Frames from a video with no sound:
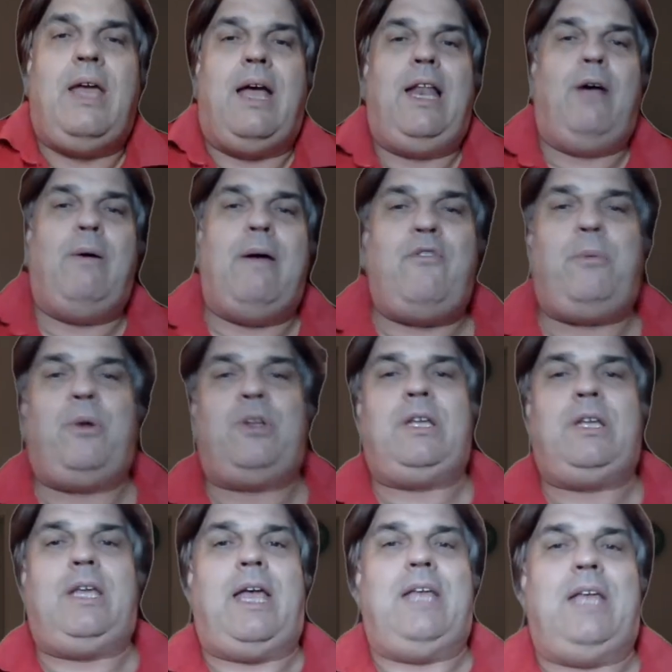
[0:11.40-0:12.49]
Hello
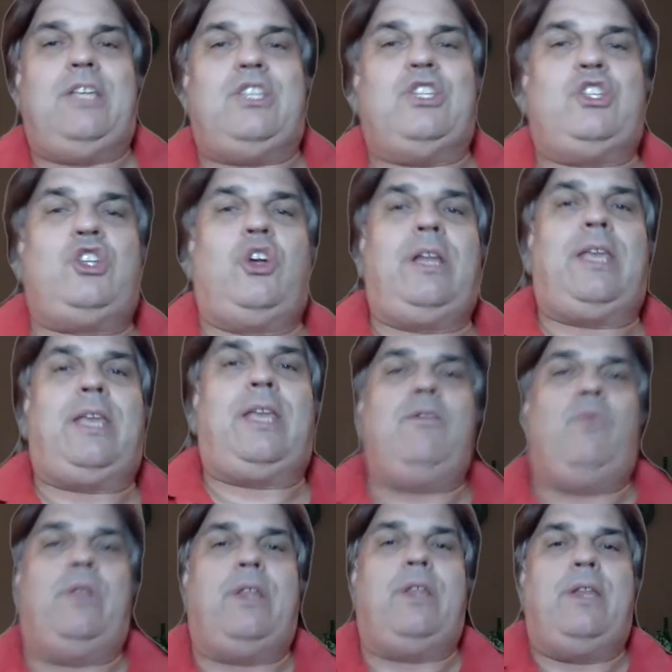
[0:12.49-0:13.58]
everybody, this is John again
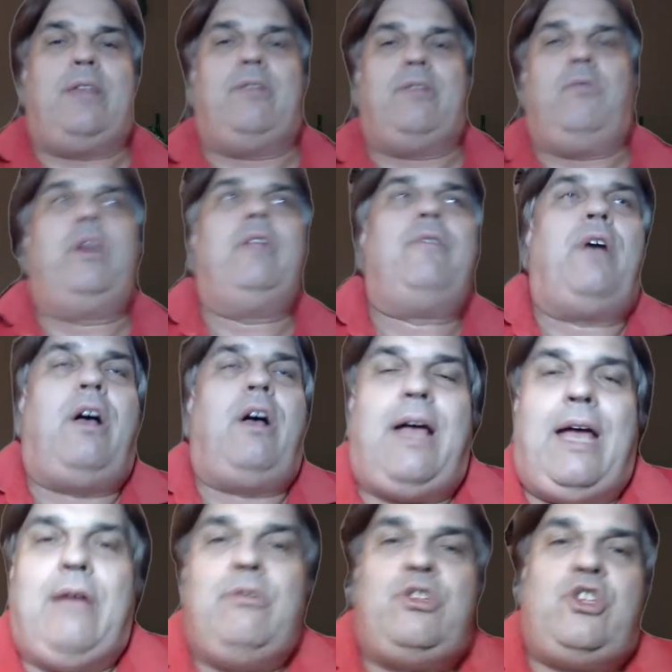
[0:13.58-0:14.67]
with another one of our
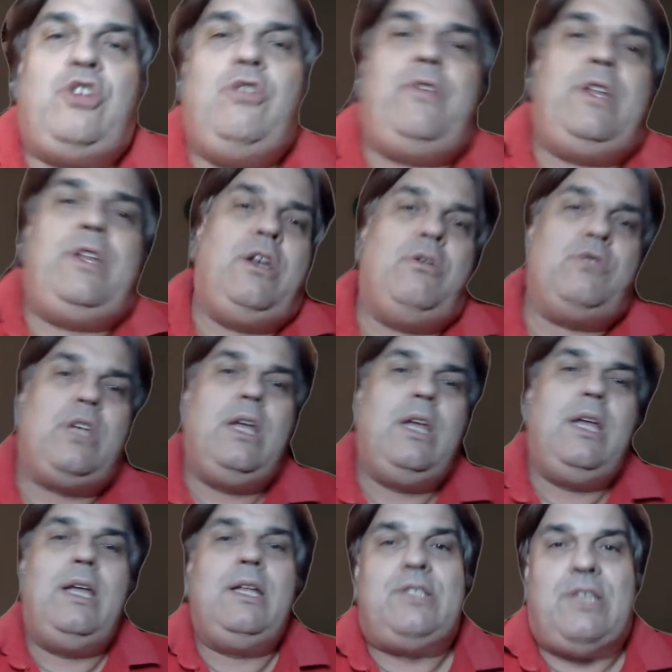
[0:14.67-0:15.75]
how-to videos.
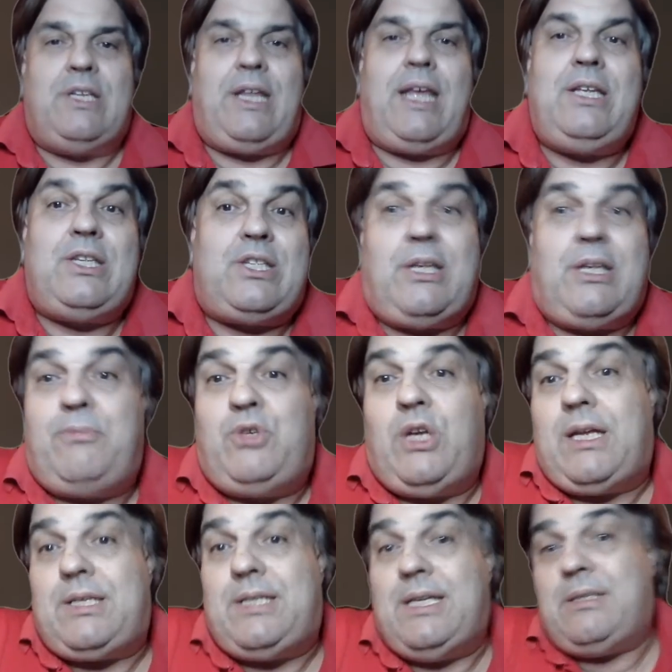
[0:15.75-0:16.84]
Today's
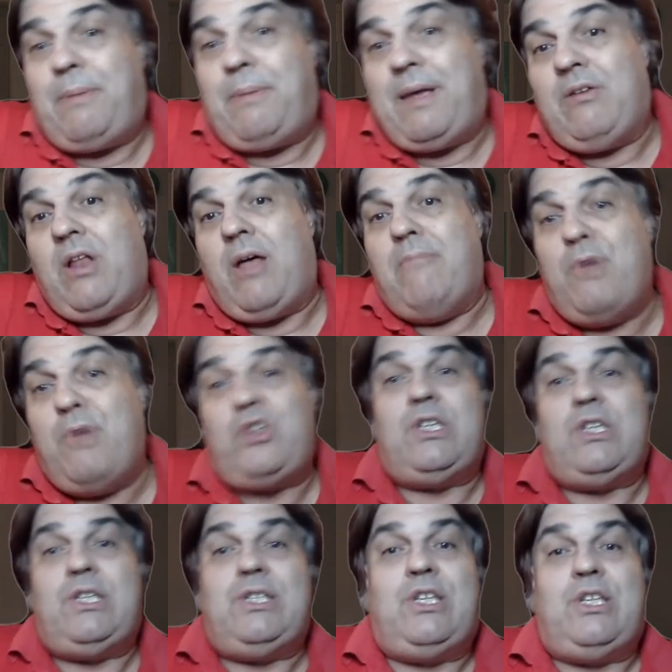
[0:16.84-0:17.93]
subject is about
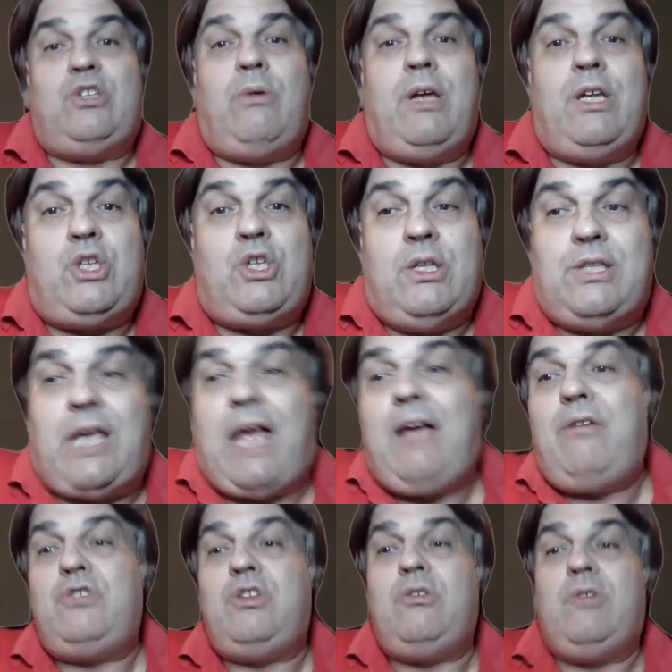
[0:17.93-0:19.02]
emergency situations.
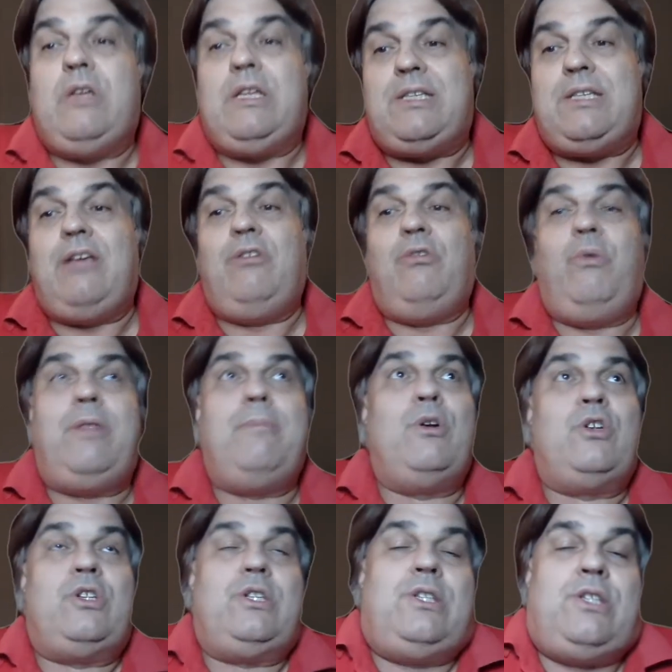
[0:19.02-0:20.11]
How do you deal with
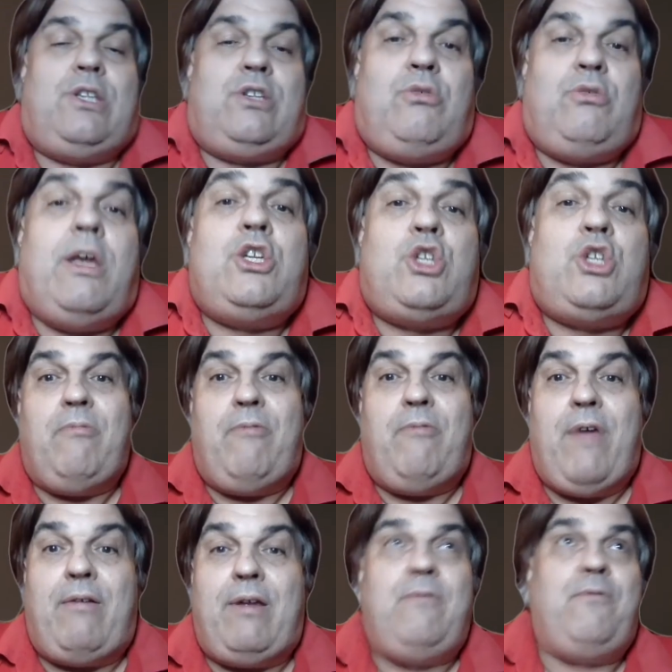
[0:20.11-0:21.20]
emergency situations?
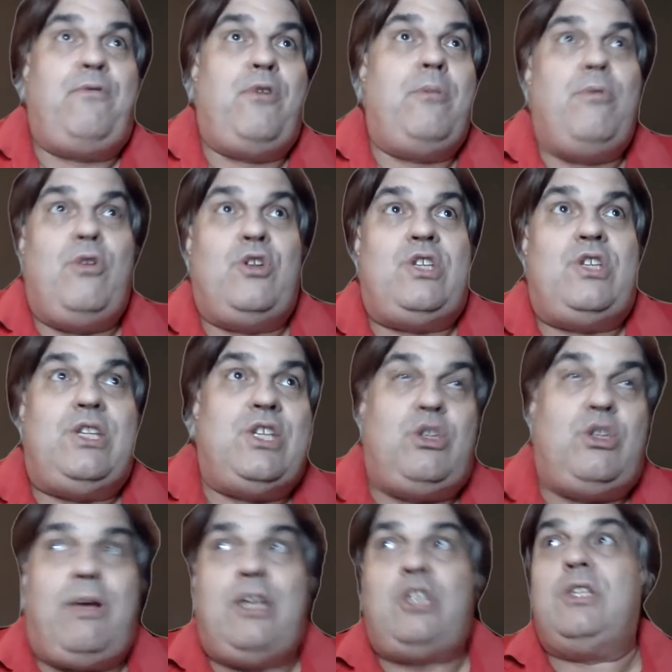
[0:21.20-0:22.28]
Varying from emergency
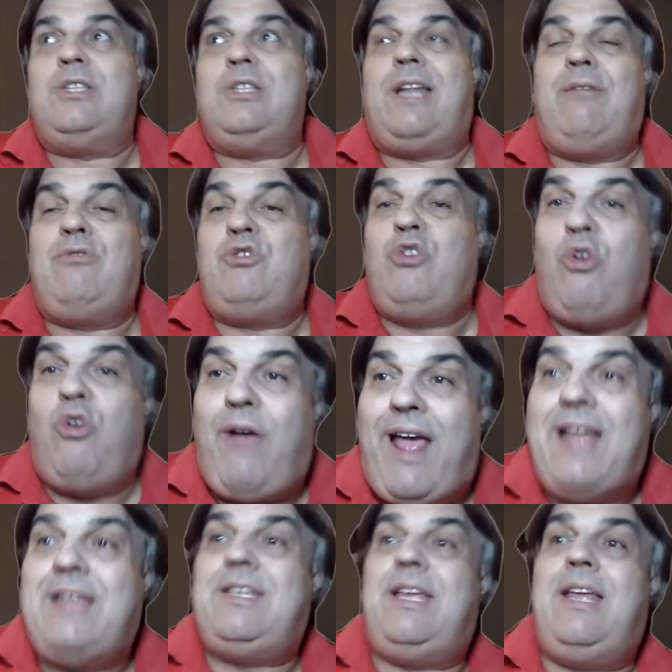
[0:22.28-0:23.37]
situations in outdoor
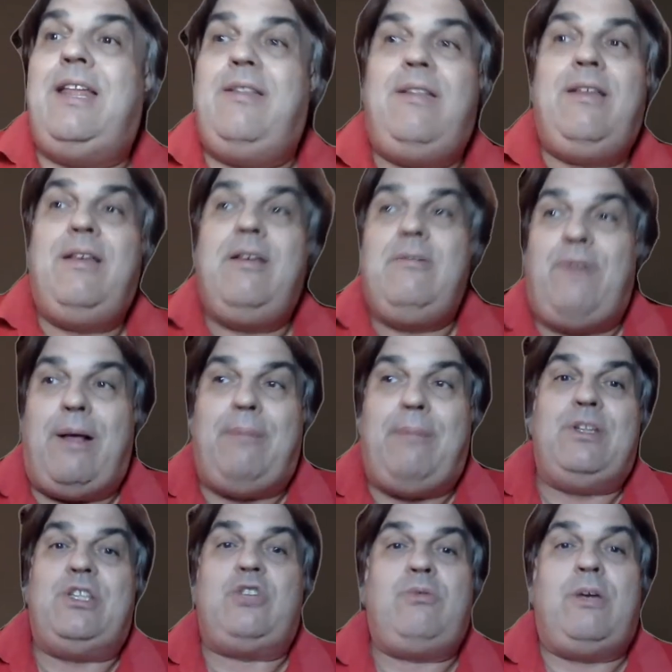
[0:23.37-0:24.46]
ed, in family
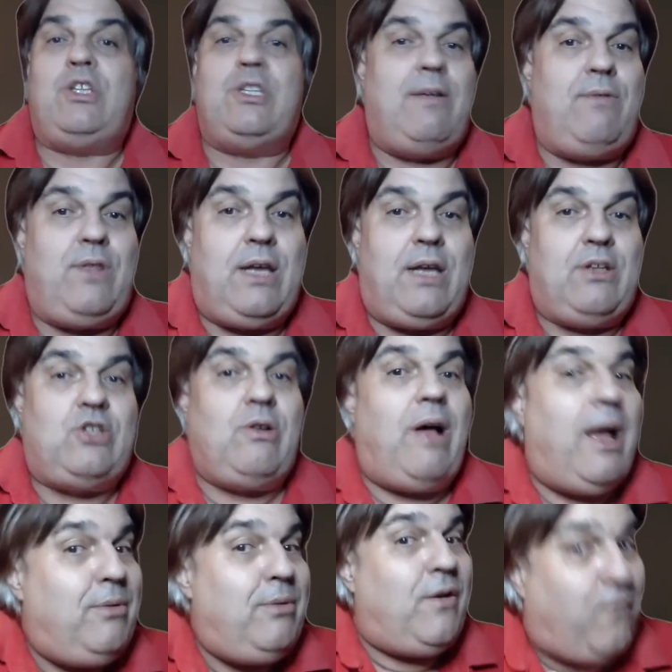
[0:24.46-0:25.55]
situations and everything else. So
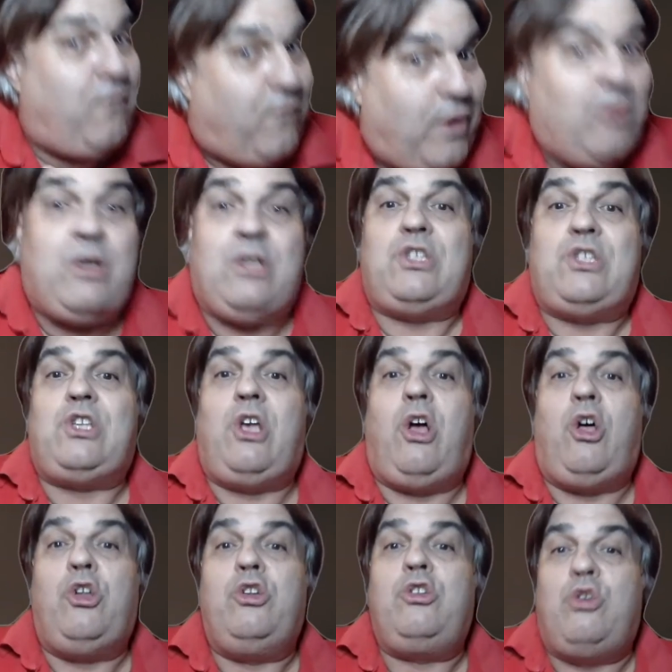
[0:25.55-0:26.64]
I'm going to focus
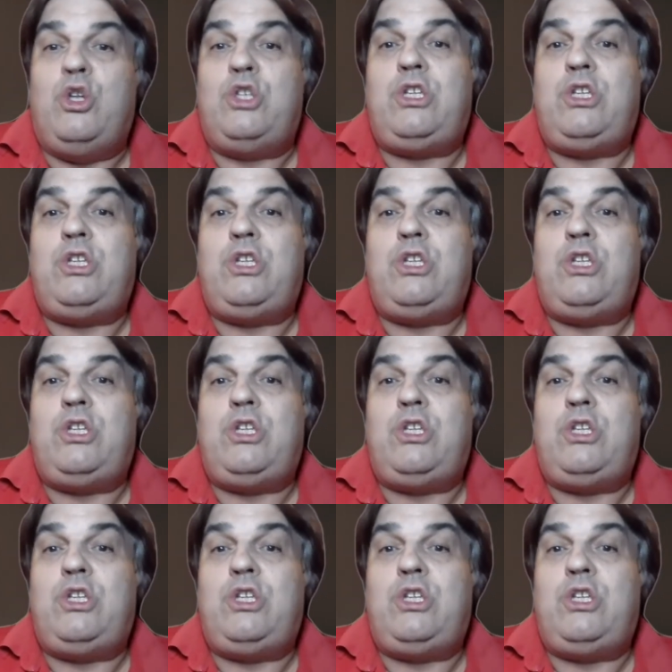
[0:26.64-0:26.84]
on good